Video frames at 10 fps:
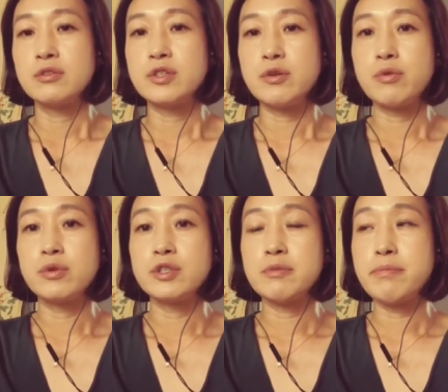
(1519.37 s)
The
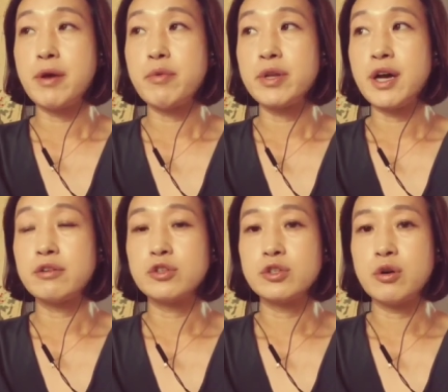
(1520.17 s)
old man went
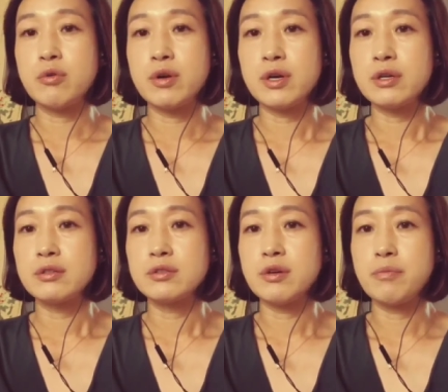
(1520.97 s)
out the door.
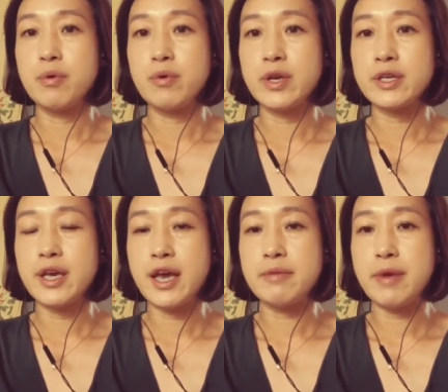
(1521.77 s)
The boy
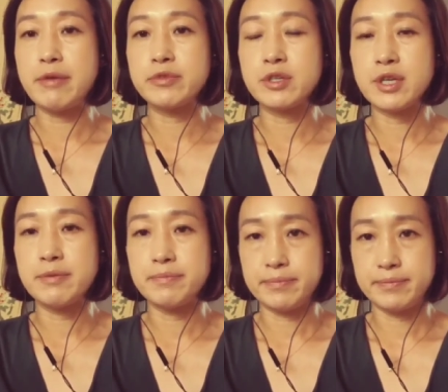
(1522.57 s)
came after him.